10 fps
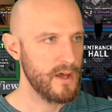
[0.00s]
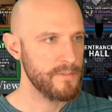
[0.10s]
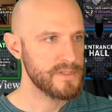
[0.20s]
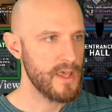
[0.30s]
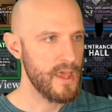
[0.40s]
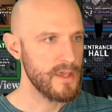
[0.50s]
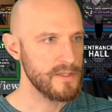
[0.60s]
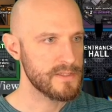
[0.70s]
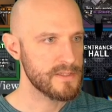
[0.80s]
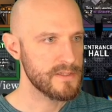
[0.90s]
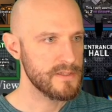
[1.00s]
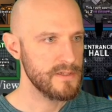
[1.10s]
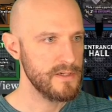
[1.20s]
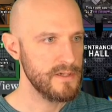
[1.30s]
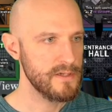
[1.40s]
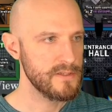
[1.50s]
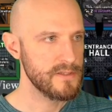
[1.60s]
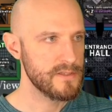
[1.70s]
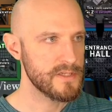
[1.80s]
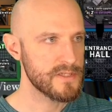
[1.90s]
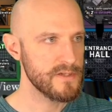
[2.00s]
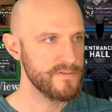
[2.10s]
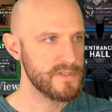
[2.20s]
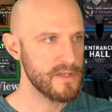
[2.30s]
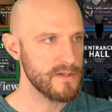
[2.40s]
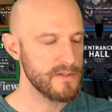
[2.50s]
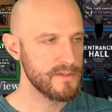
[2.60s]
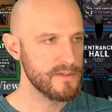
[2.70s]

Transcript: up to 8 to serve dinner.